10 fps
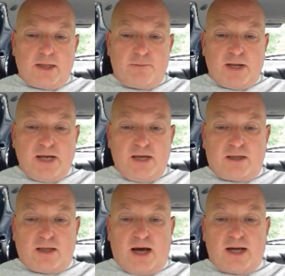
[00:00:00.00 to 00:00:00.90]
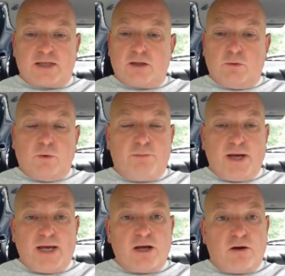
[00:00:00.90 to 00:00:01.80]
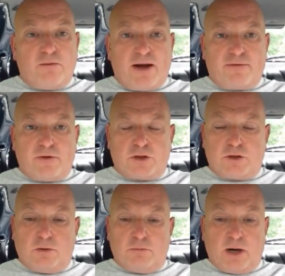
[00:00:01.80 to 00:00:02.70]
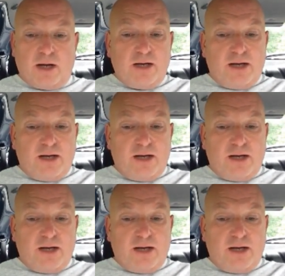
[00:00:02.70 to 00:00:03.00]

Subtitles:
Then beneath that, there will be a reference number.